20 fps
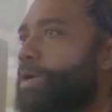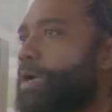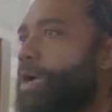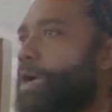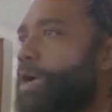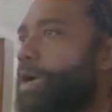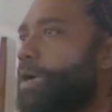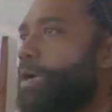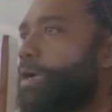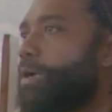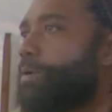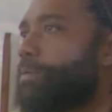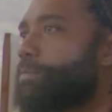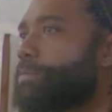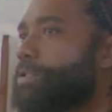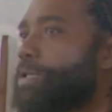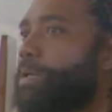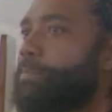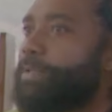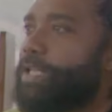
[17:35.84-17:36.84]

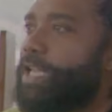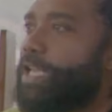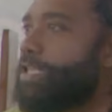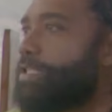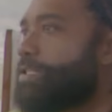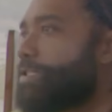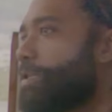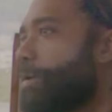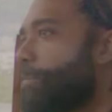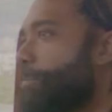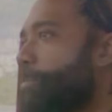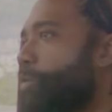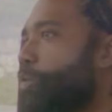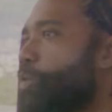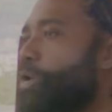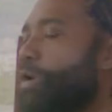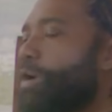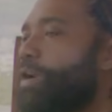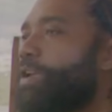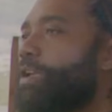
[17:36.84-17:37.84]
some less, some
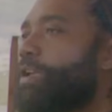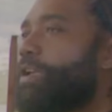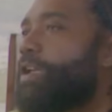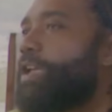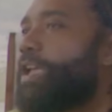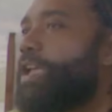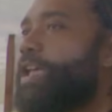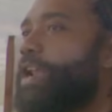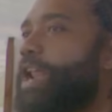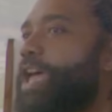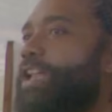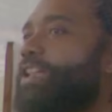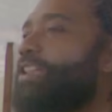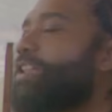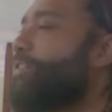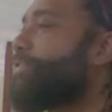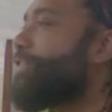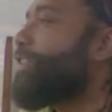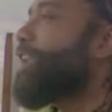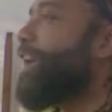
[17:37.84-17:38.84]
more. And I
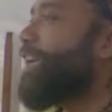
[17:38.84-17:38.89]
love it.